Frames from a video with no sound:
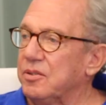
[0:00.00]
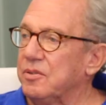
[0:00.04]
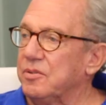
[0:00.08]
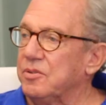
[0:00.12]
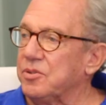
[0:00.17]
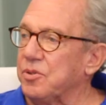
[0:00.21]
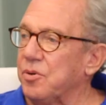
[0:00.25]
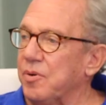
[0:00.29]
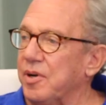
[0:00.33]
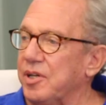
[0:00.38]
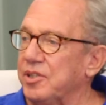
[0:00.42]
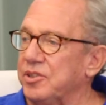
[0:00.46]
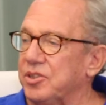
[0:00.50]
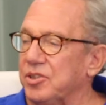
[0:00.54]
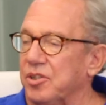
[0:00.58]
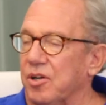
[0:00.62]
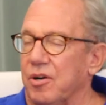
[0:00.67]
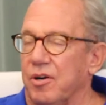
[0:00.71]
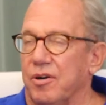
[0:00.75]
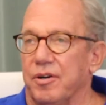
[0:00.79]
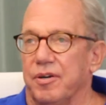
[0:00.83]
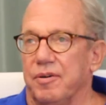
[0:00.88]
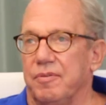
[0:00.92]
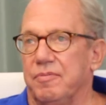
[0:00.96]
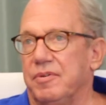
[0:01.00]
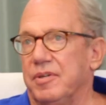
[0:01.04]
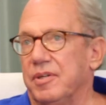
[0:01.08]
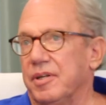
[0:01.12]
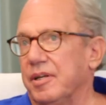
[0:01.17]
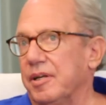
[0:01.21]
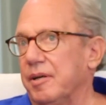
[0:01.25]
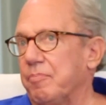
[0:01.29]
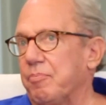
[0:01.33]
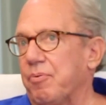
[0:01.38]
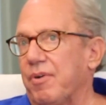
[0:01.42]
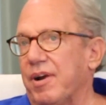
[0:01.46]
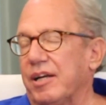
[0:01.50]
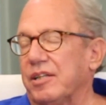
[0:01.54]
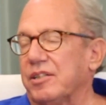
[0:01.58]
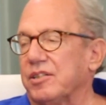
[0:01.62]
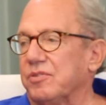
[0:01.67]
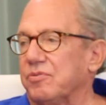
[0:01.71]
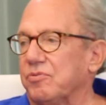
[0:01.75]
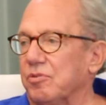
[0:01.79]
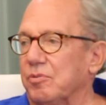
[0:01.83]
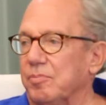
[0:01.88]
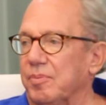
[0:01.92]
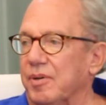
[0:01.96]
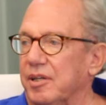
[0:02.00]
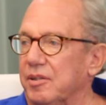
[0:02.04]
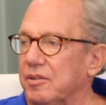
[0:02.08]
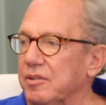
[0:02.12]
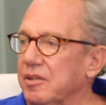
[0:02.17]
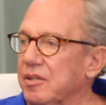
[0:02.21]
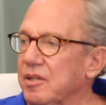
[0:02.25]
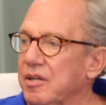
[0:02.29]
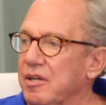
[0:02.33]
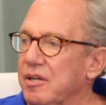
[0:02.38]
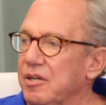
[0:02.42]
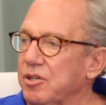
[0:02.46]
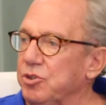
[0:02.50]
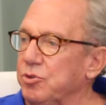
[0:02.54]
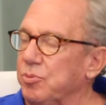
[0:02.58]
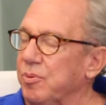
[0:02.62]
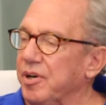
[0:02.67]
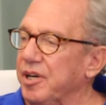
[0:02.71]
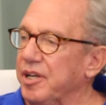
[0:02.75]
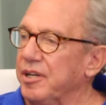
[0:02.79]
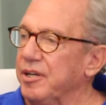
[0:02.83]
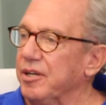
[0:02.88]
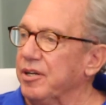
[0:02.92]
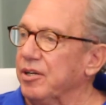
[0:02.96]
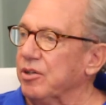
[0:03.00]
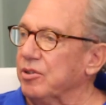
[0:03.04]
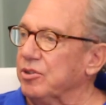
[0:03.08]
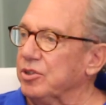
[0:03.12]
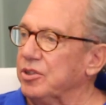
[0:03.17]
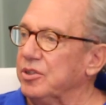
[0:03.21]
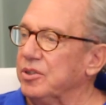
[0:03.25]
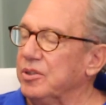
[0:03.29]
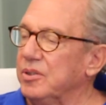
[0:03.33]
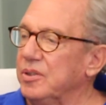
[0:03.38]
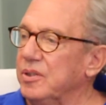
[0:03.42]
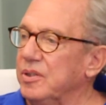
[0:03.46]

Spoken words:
So I started. I practiced for about 20 years.